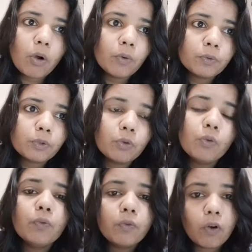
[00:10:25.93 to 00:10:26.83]
of
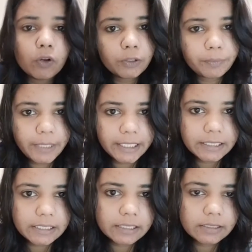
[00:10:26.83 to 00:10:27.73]
two fault
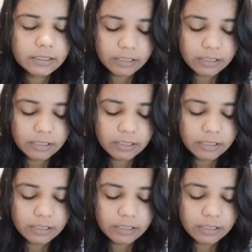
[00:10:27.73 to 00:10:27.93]
planes.